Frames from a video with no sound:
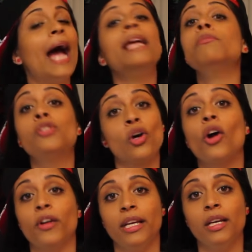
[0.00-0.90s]
I am
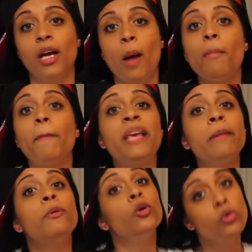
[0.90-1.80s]
sorry, but
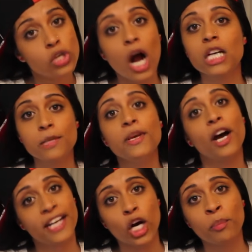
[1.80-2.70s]
people who talk to me
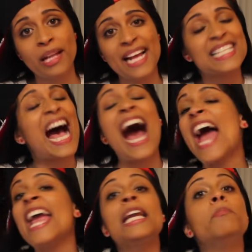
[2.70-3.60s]
on airplanes,
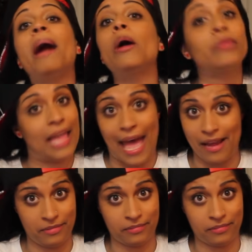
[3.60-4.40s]
I ain't about that.